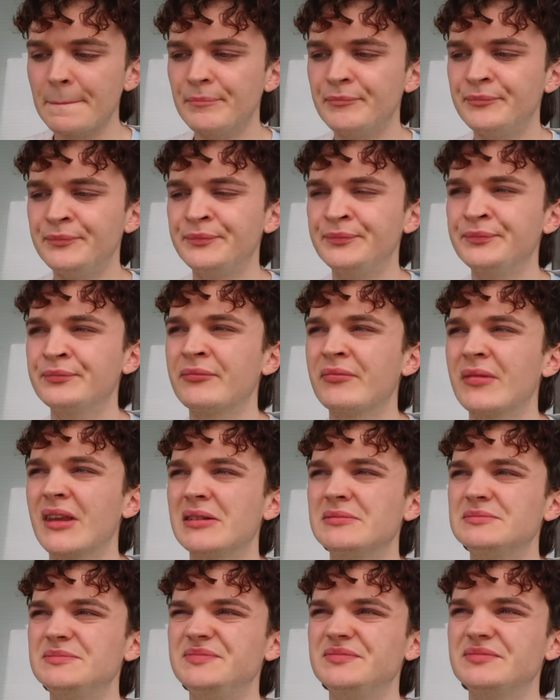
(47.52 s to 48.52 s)
I'm
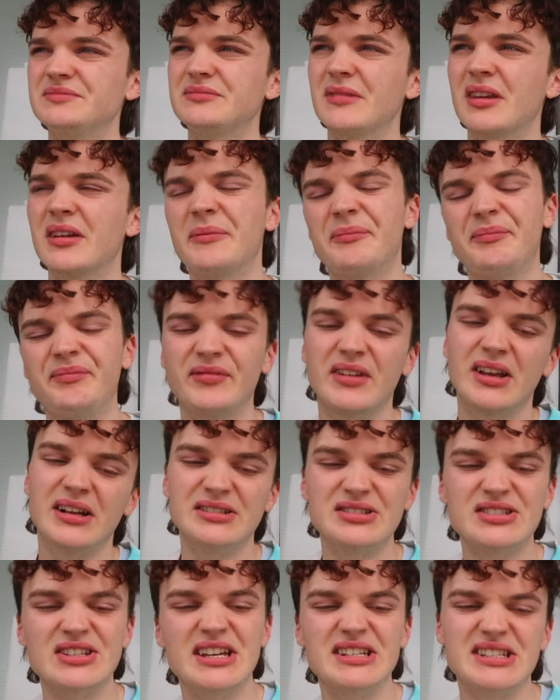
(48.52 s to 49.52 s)

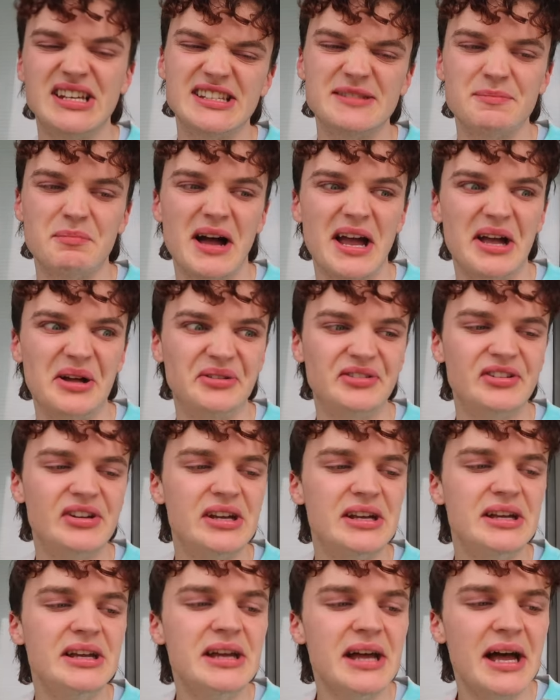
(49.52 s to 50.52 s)
just gonna taste mild.
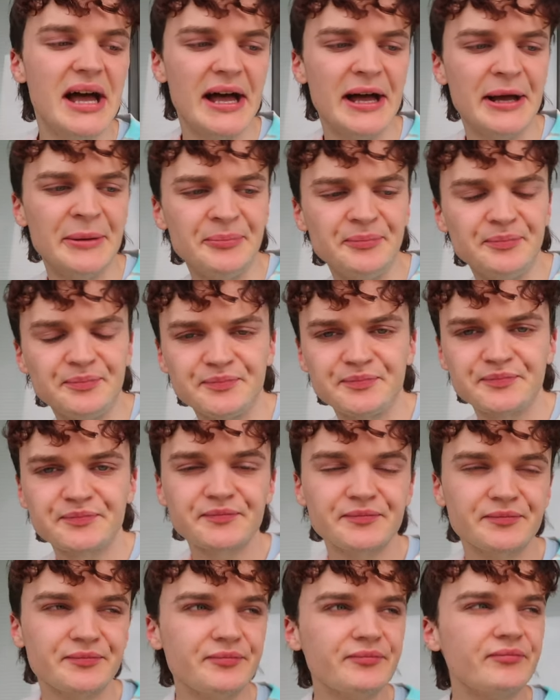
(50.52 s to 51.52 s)

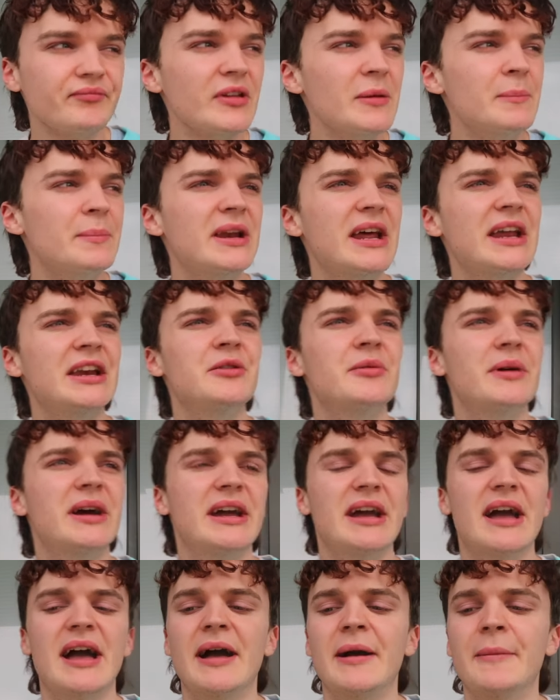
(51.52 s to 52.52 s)
But
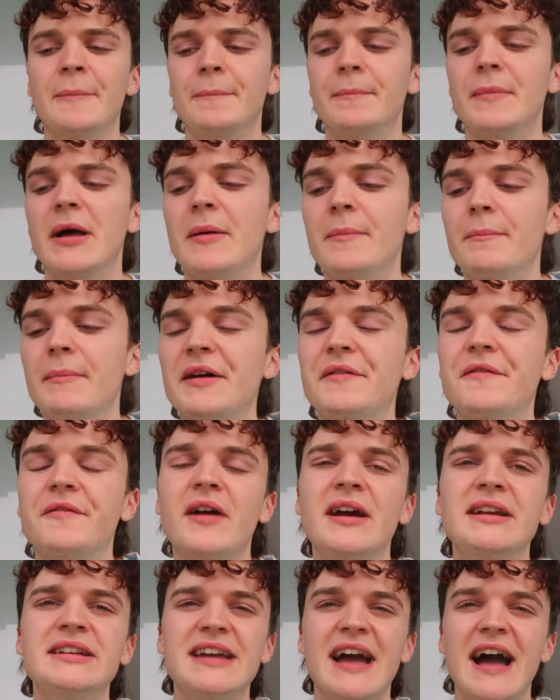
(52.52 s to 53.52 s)
anyway, my
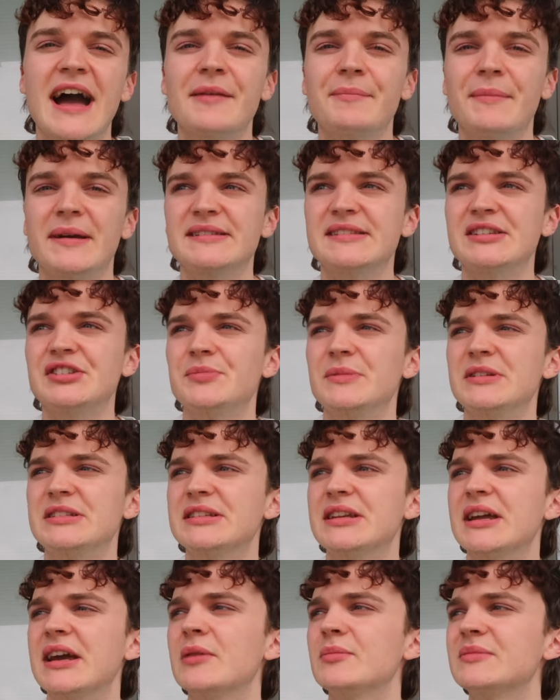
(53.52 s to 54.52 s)
friend Kat messaged me
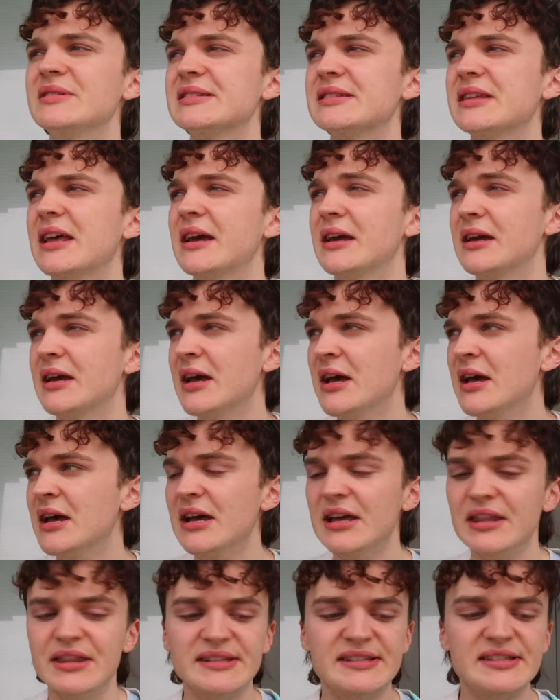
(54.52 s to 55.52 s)
today and was like,
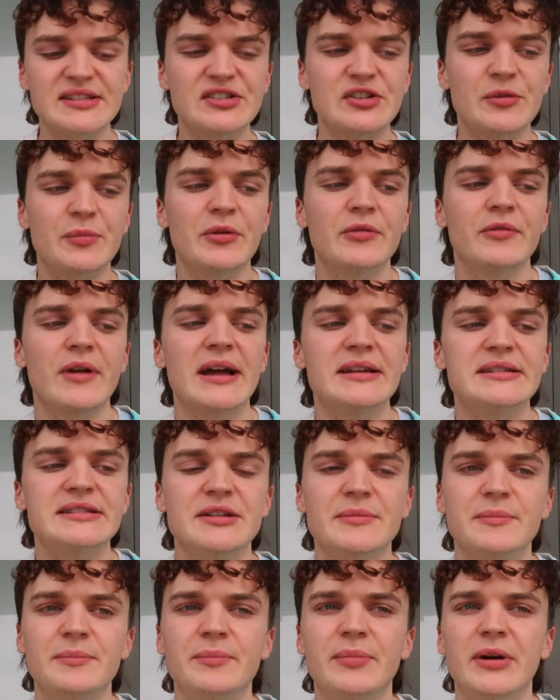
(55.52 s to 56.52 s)
this is super
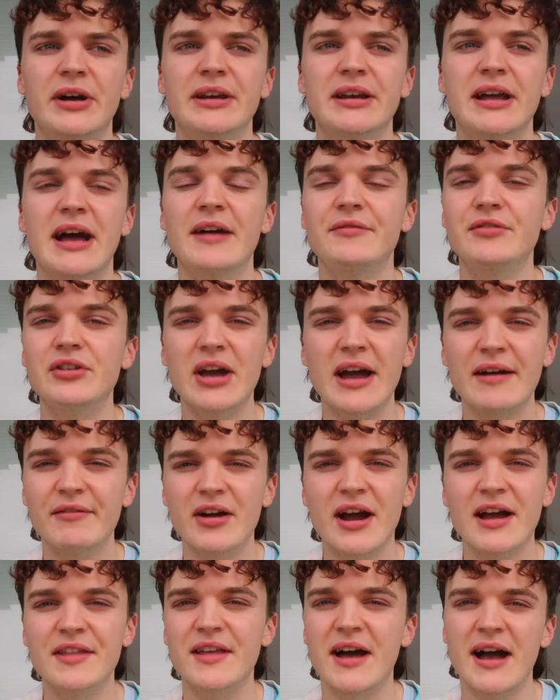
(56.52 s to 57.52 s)
random, but have you ever
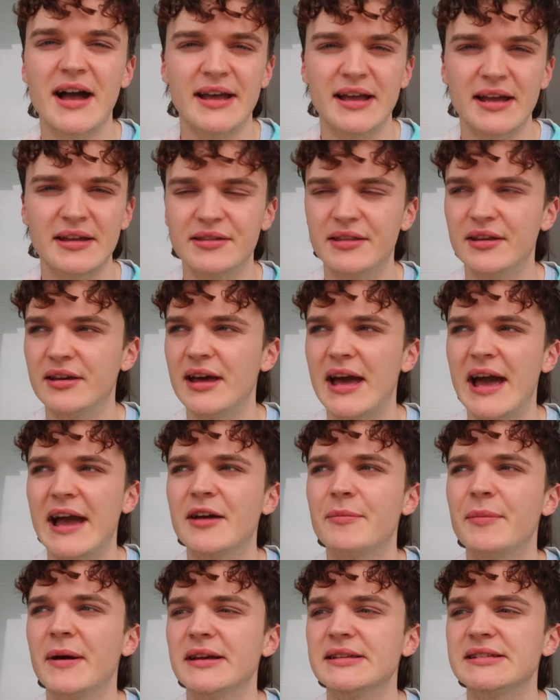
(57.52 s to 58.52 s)
had the
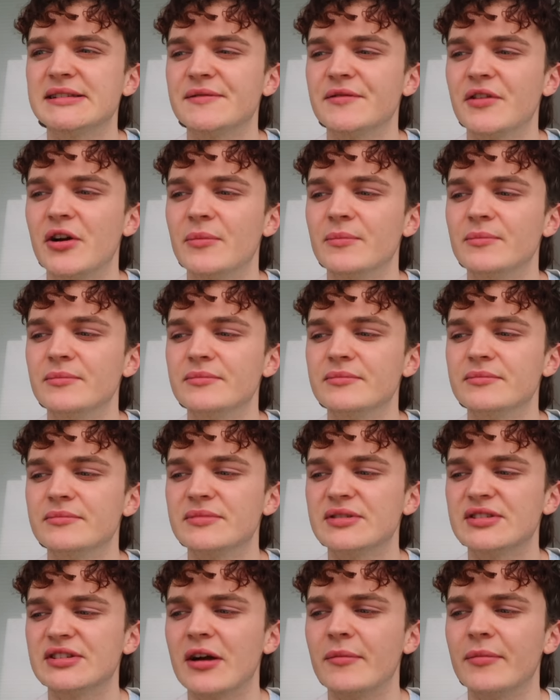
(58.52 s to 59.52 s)
egg bites from
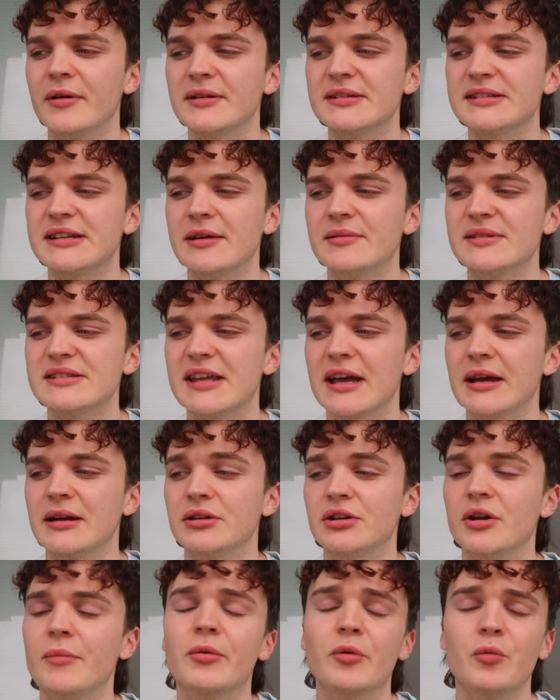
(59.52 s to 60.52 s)
Starbucks? And I was
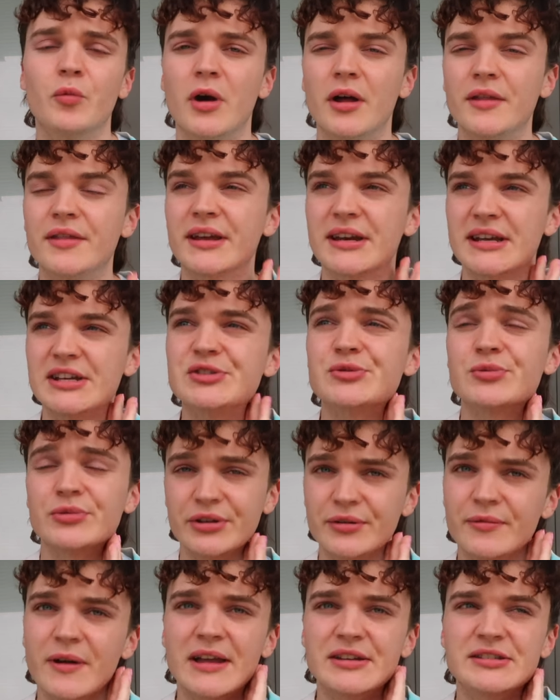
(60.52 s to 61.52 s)
like, number one, that is
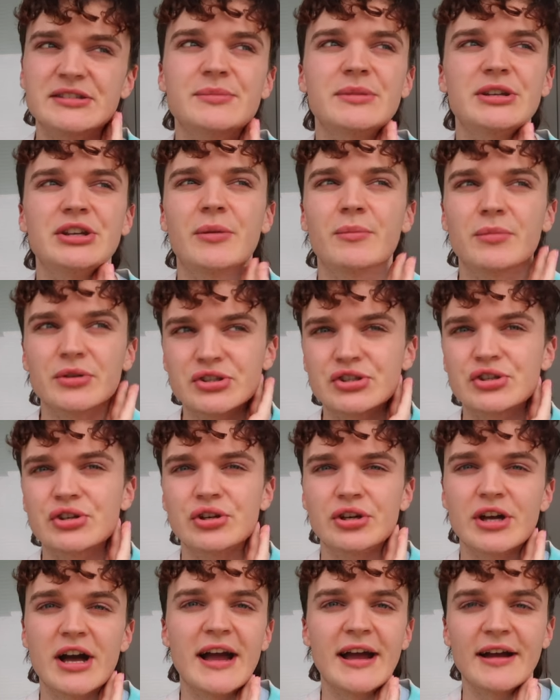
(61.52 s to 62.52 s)
really random, and number
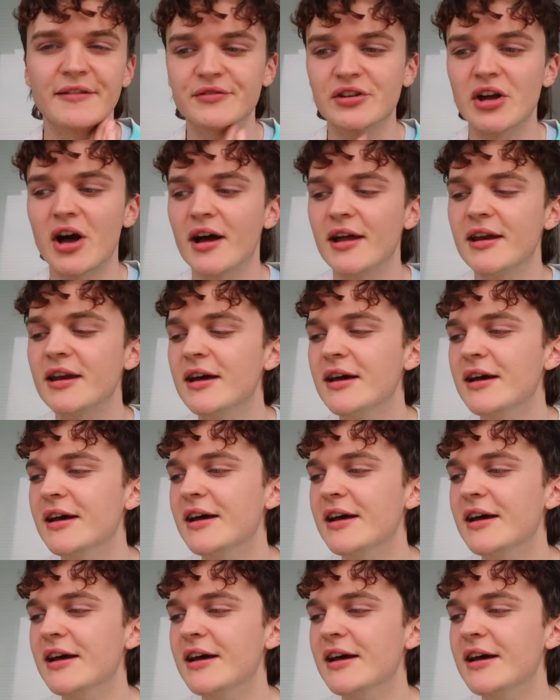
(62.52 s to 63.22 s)
two, I have not,